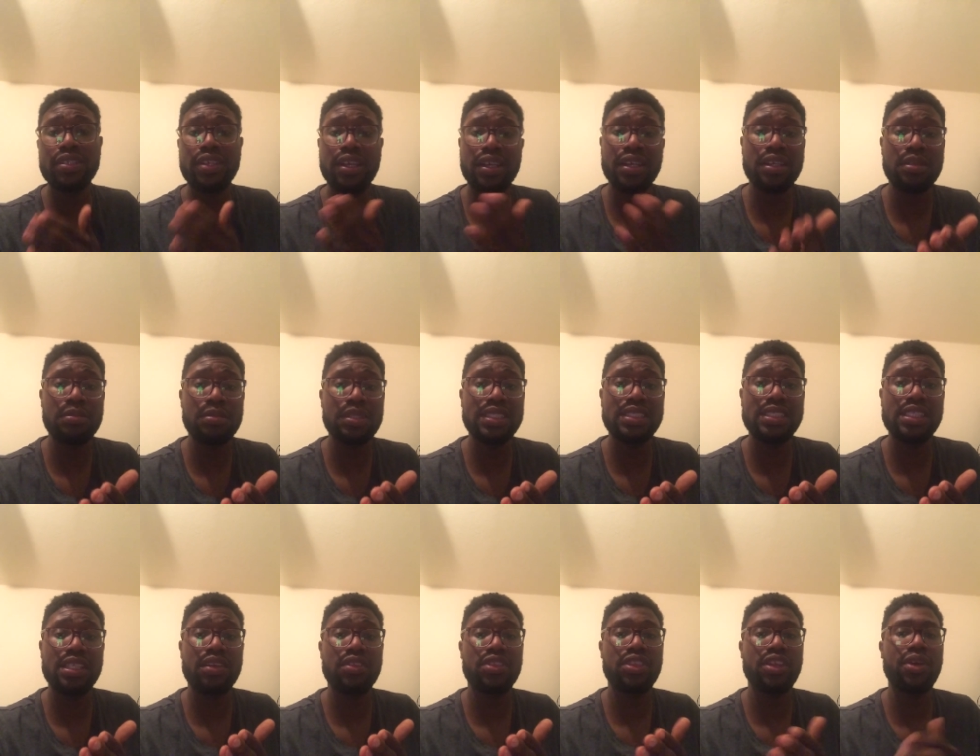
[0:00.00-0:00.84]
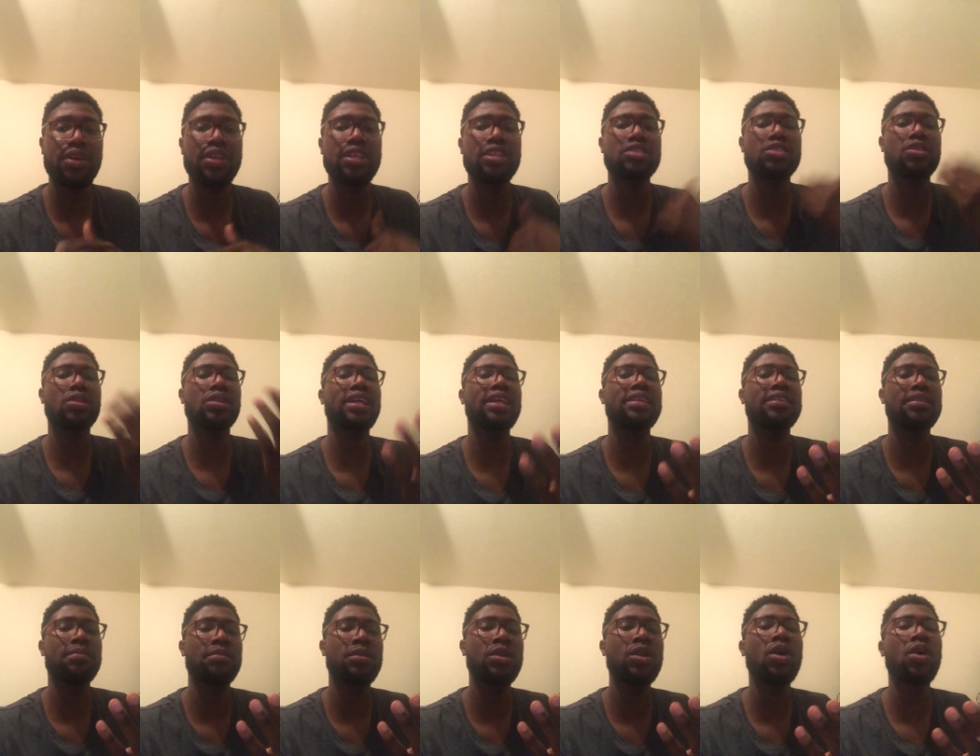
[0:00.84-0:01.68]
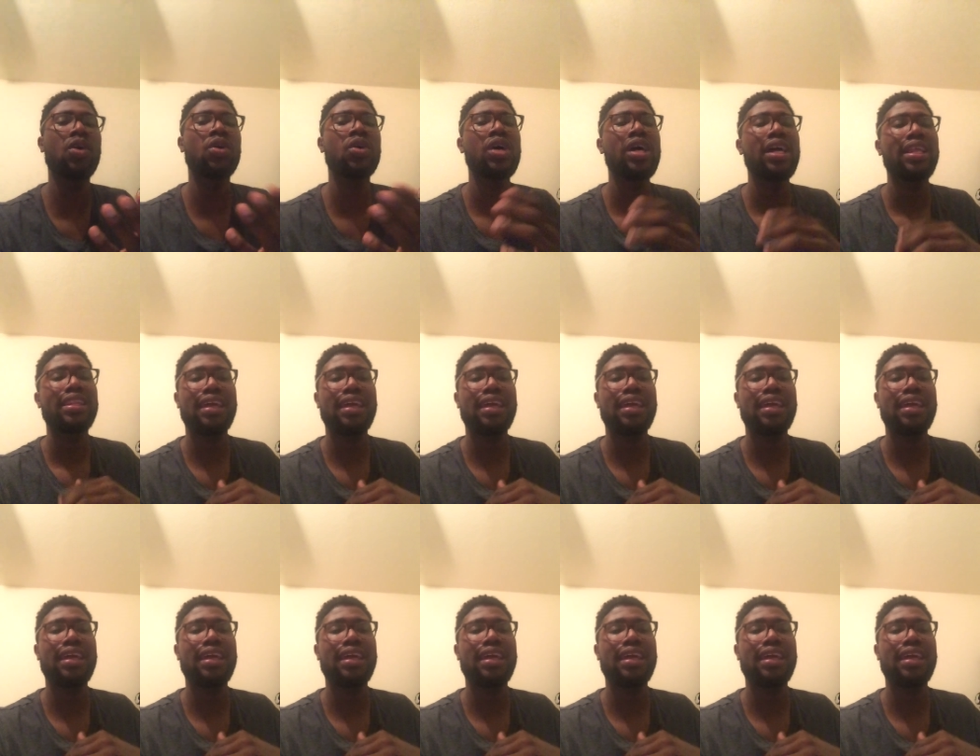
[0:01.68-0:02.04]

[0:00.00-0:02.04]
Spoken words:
they're going to be seeing 30, so let them know